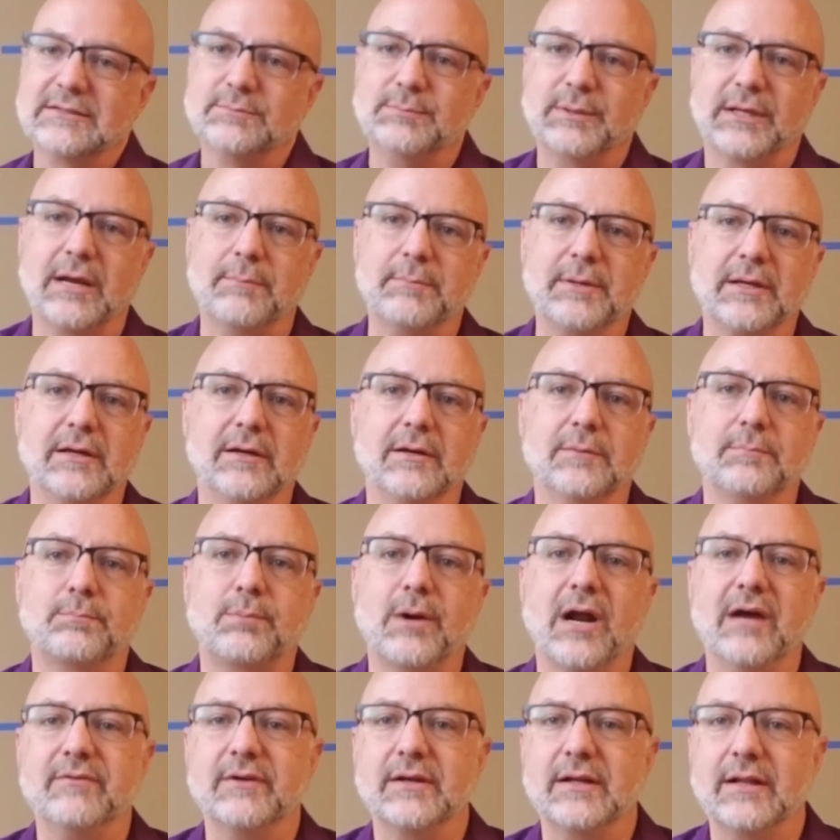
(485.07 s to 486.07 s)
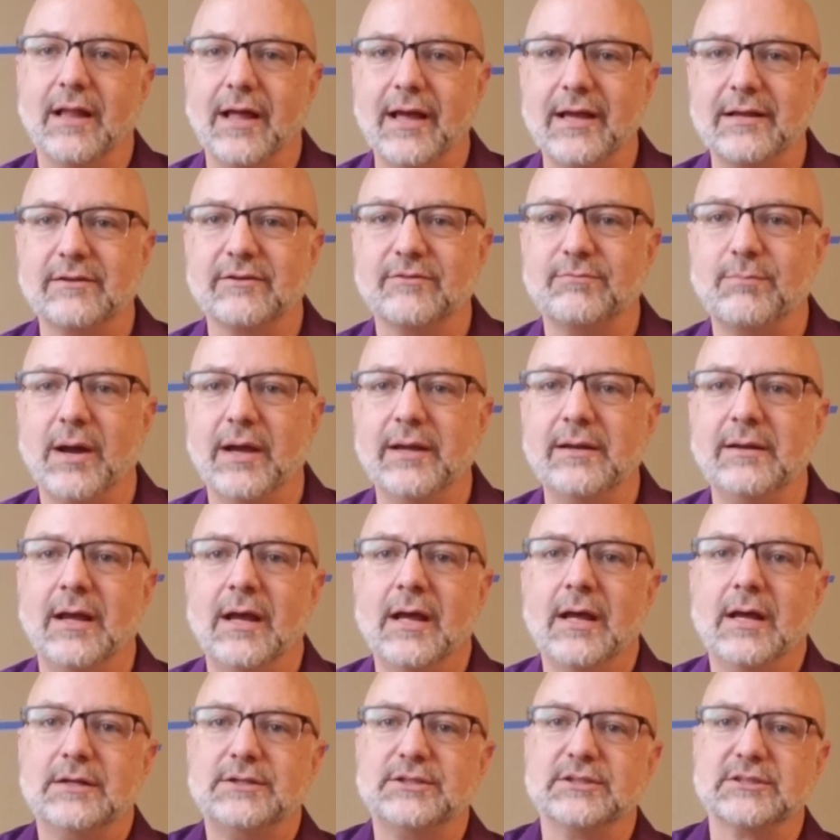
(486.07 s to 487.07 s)
and becoming a private client of mine,
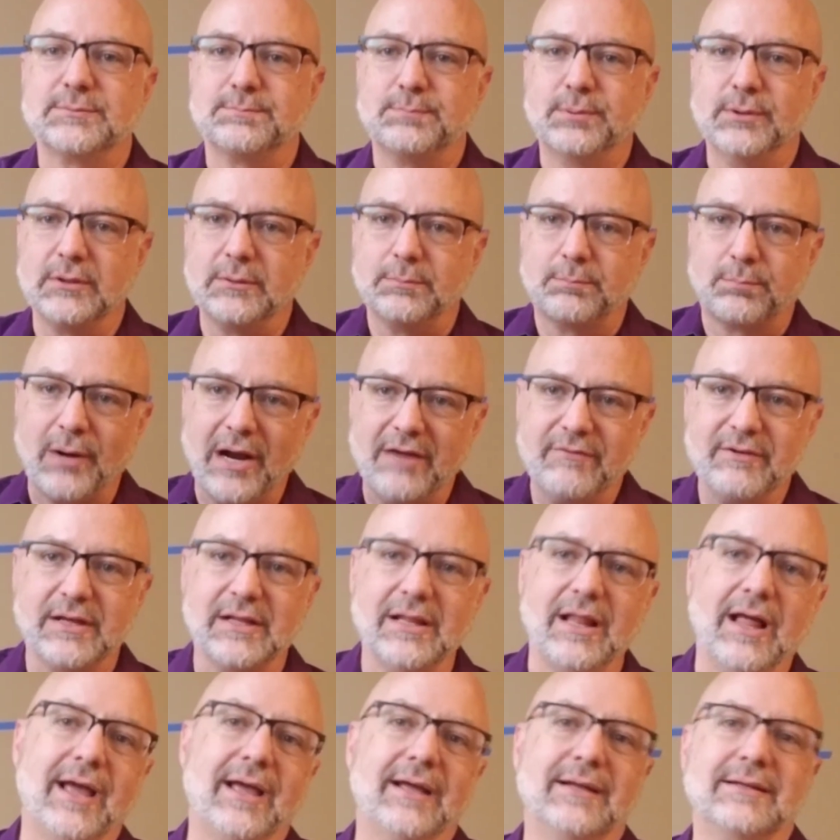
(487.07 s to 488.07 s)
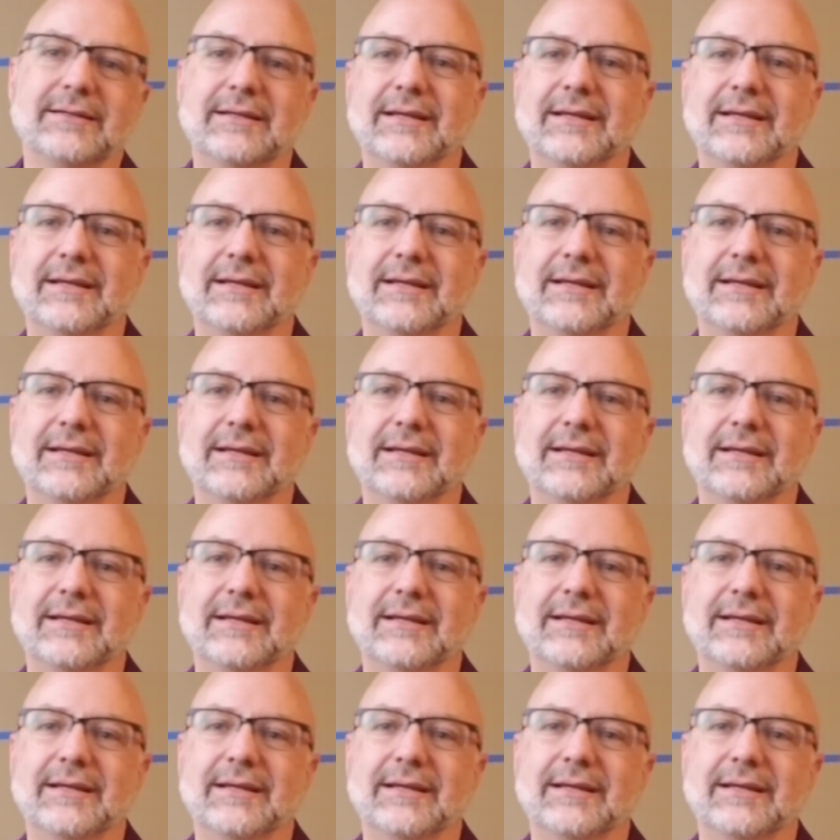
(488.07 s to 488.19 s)
just put private client